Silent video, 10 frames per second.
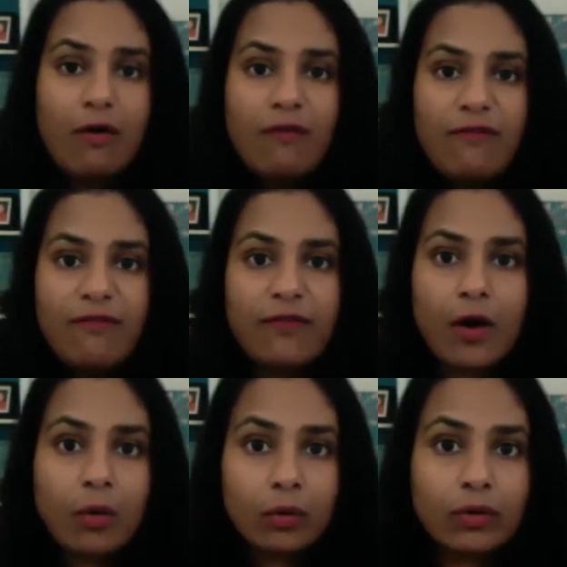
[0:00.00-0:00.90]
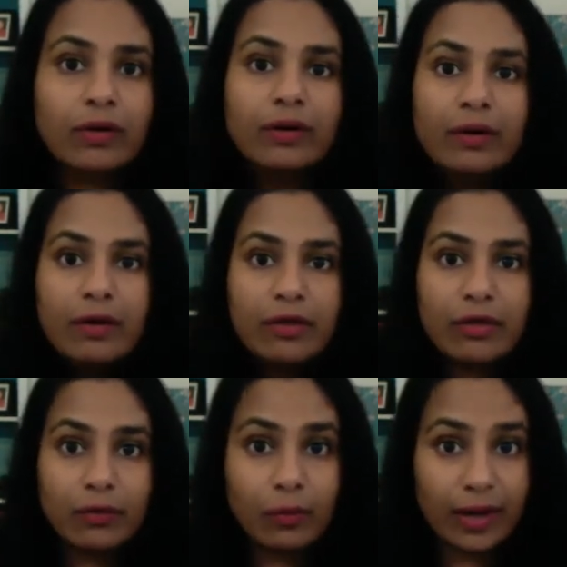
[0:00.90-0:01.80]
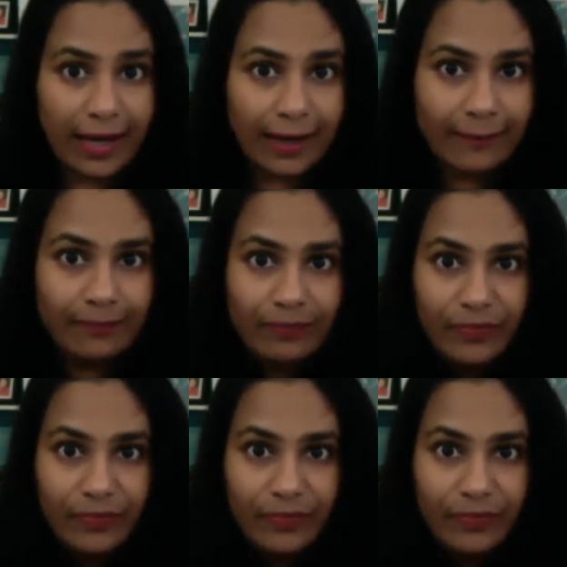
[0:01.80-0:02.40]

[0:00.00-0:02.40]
forward 3,